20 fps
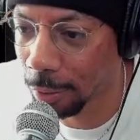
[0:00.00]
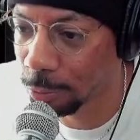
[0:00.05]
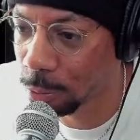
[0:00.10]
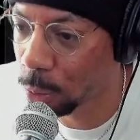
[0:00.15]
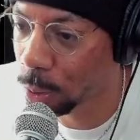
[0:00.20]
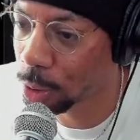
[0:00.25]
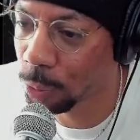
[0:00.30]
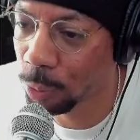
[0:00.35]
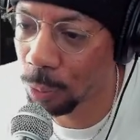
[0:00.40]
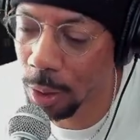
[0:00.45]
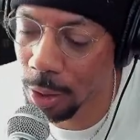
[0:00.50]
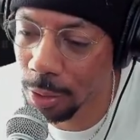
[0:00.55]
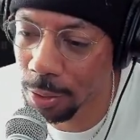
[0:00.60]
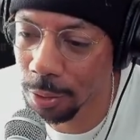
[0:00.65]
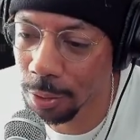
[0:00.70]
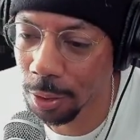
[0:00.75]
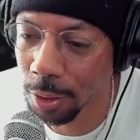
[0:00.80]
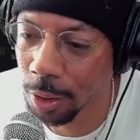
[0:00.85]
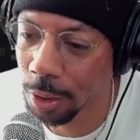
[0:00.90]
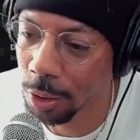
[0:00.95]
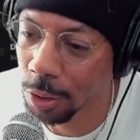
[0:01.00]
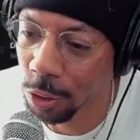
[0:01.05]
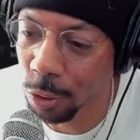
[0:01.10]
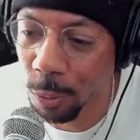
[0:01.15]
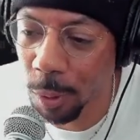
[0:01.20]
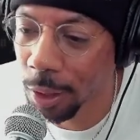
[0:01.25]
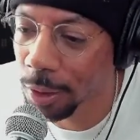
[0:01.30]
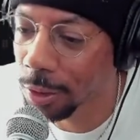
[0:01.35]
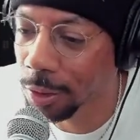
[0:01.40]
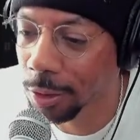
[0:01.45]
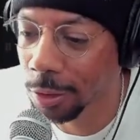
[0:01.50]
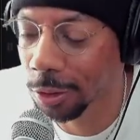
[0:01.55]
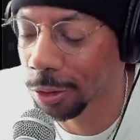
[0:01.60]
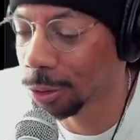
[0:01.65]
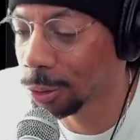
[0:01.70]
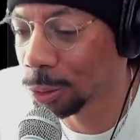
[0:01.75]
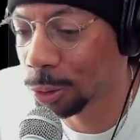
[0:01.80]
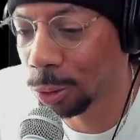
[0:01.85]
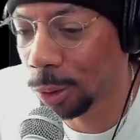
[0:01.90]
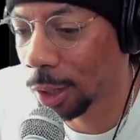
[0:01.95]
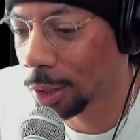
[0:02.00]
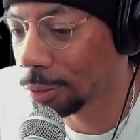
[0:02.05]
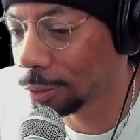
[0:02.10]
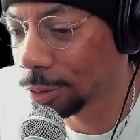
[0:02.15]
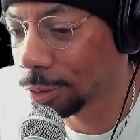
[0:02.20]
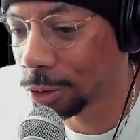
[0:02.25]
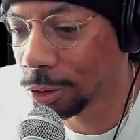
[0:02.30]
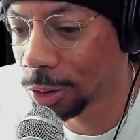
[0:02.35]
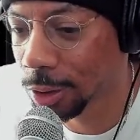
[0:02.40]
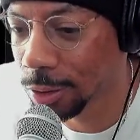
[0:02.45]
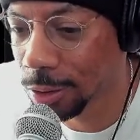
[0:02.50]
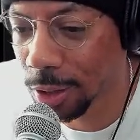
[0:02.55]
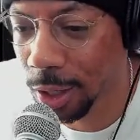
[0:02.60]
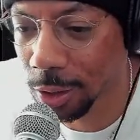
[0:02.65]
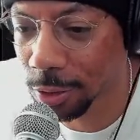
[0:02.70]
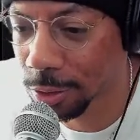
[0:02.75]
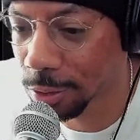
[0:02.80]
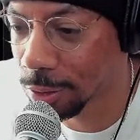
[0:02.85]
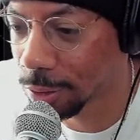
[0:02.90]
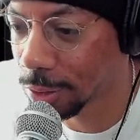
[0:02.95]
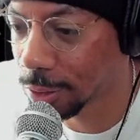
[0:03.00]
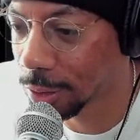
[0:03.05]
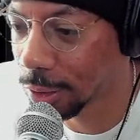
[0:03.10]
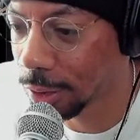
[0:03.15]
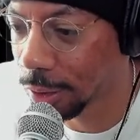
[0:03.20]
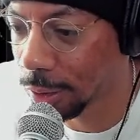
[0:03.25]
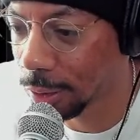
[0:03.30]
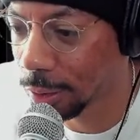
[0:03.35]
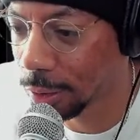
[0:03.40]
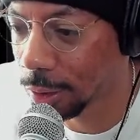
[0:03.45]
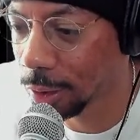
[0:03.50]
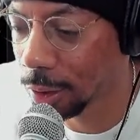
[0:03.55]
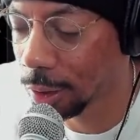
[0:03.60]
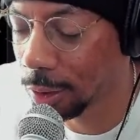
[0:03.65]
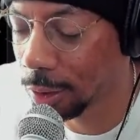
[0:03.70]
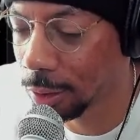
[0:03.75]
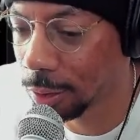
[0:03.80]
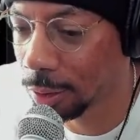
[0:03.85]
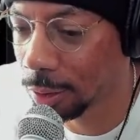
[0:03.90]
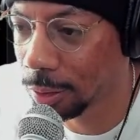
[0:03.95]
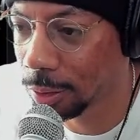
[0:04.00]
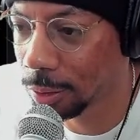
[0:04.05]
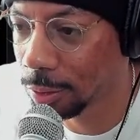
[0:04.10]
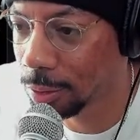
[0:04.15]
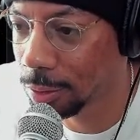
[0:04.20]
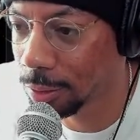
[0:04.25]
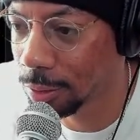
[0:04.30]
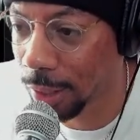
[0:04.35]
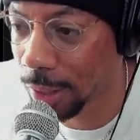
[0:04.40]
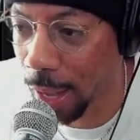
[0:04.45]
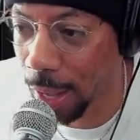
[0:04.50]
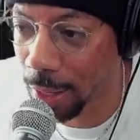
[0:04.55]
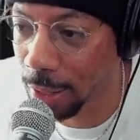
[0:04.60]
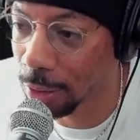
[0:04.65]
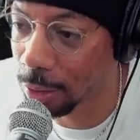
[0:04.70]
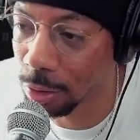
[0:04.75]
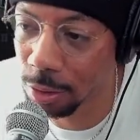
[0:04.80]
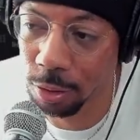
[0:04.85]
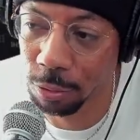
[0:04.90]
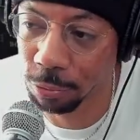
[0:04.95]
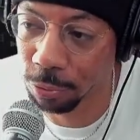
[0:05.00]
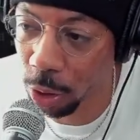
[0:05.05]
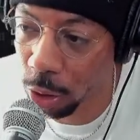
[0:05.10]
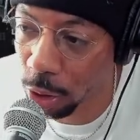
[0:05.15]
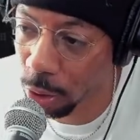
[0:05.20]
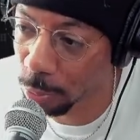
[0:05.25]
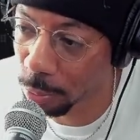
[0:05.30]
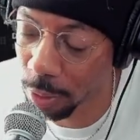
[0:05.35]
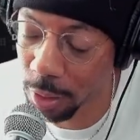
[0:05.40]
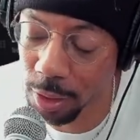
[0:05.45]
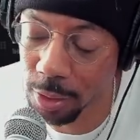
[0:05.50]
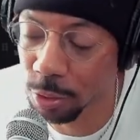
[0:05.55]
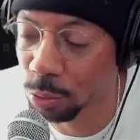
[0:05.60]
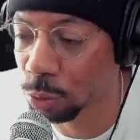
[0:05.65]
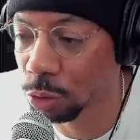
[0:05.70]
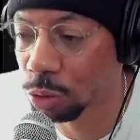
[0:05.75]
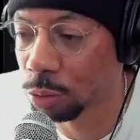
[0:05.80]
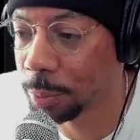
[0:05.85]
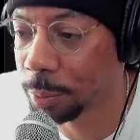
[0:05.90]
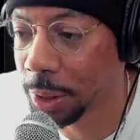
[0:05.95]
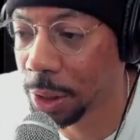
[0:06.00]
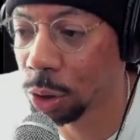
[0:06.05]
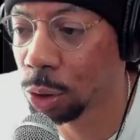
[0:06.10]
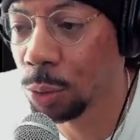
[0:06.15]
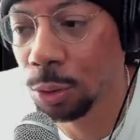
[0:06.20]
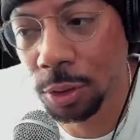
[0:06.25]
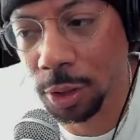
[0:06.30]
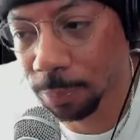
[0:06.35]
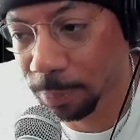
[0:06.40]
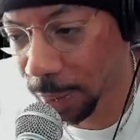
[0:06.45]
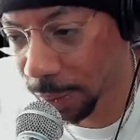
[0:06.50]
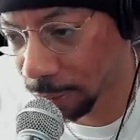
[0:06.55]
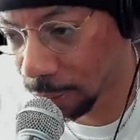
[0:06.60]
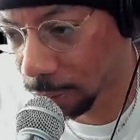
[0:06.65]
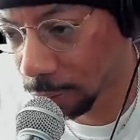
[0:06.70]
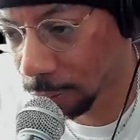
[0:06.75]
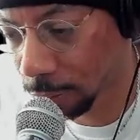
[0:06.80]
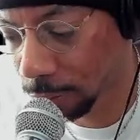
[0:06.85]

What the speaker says: 41, you might need to do quite a few transactions to get that and to farm this, which would be losing money.